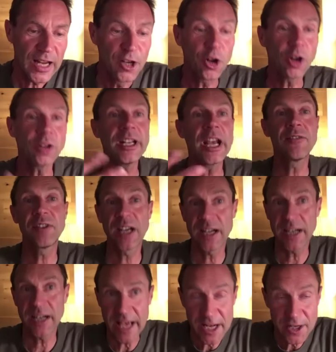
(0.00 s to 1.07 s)
not having
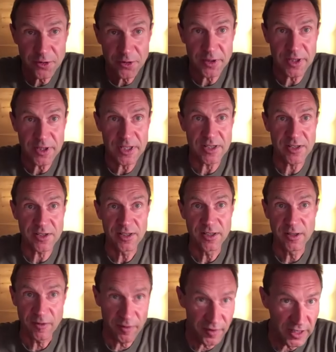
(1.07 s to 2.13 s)
an entrance
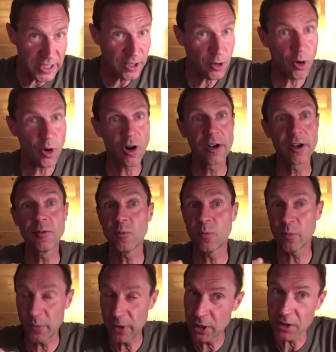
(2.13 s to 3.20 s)
fee or
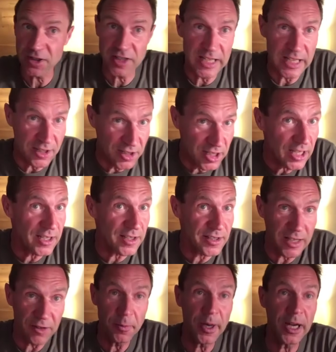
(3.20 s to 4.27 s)
me not selling tickets,
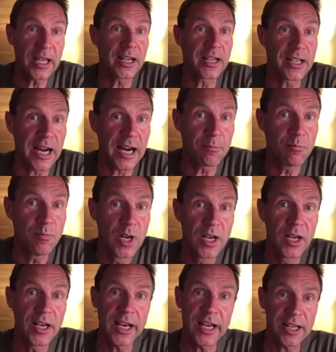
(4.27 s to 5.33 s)
everybody can come
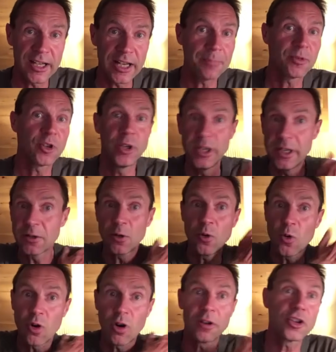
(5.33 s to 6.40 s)
and clap the hero
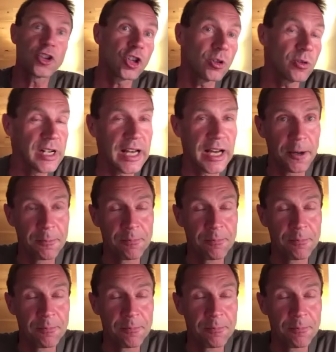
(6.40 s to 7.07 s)
on the shoulder.